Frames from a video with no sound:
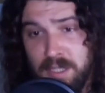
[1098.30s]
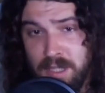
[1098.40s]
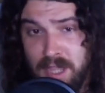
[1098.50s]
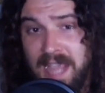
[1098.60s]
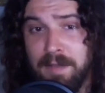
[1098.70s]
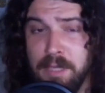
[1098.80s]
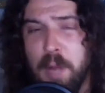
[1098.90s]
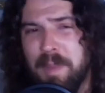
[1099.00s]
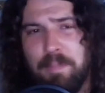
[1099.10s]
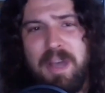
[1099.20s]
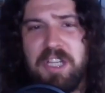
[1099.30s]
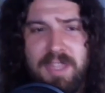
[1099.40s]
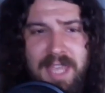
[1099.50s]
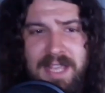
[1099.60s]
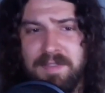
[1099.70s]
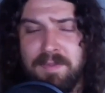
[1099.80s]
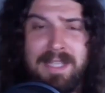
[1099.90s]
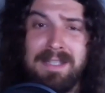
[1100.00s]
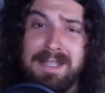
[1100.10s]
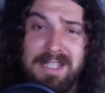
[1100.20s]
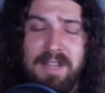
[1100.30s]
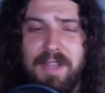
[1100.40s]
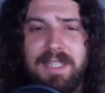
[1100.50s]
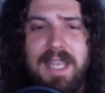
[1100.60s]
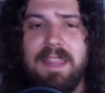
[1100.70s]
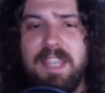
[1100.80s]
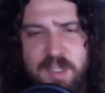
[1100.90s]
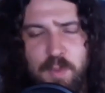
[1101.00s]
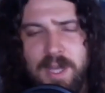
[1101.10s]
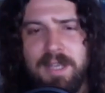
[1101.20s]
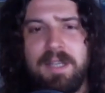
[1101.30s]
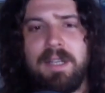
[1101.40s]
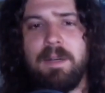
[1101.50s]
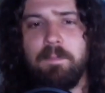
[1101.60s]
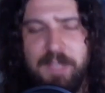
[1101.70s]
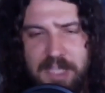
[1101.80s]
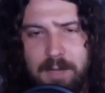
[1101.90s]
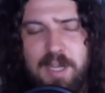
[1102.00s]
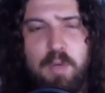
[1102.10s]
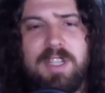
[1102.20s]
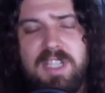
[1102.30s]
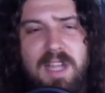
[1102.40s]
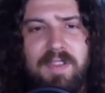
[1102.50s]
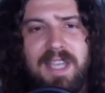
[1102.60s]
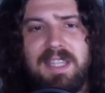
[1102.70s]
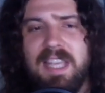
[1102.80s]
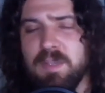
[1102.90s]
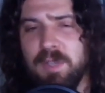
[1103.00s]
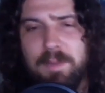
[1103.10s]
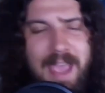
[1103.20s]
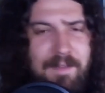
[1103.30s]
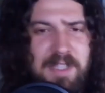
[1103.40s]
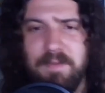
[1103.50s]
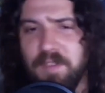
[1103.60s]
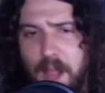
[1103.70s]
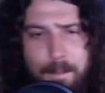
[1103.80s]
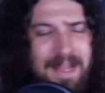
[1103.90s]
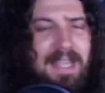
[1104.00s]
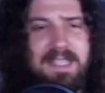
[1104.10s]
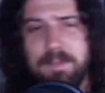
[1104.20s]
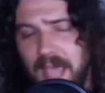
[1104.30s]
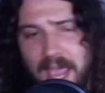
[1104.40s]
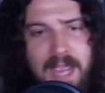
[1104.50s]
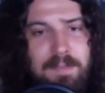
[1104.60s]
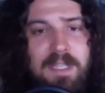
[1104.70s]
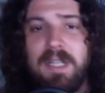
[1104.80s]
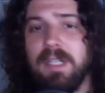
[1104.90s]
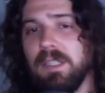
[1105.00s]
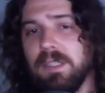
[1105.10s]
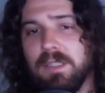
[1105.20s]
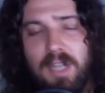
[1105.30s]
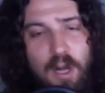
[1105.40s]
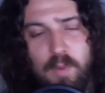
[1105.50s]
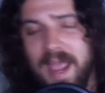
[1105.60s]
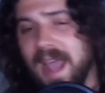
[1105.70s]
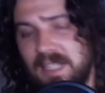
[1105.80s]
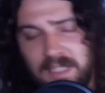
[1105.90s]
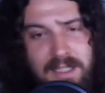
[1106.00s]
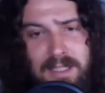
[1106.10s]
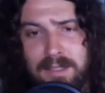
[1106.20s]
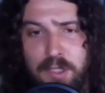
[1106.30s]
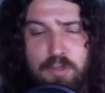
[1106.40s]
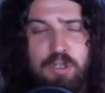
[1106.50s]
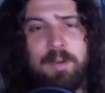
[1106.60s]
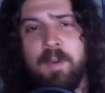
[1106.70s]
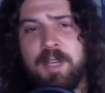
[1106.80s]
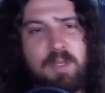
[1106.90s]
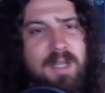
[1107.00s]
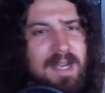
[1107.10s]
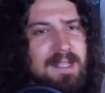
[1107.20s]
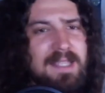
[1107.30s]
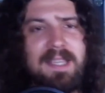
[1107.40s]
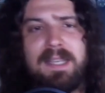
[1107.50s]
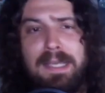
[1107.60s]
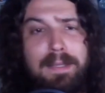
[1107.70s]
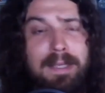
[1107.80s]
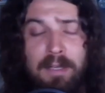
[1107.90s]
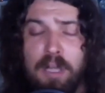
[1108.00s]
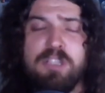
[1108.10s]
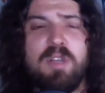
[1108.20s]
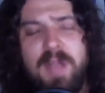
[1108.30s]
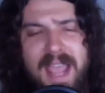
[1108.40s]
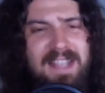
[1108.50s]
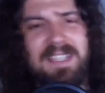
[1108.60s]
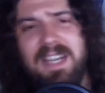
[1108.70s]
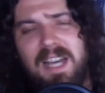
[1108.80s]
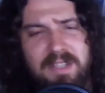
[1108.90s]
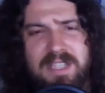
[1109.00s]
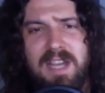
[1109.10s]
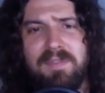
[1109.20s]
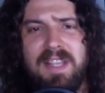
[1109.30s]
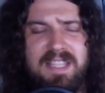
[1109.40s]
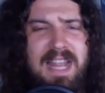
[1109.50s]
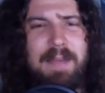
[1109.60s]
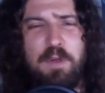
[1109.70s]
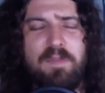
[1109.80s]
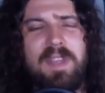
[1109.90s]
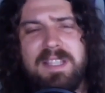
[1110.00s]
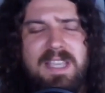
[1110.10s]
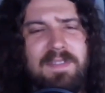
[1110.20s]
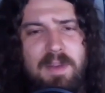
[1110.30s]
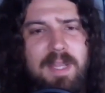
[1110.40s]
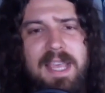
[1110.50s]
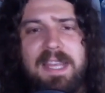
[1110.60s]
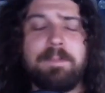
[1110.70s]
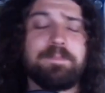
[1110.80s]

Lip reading: thing, you know, big budget things and stuff like that. This one is going to be doing stuff like this. We're going to be having some fun playing some games, you know, reacting to YouTube original content and then also reacting to other stuff that's not movie and TV related.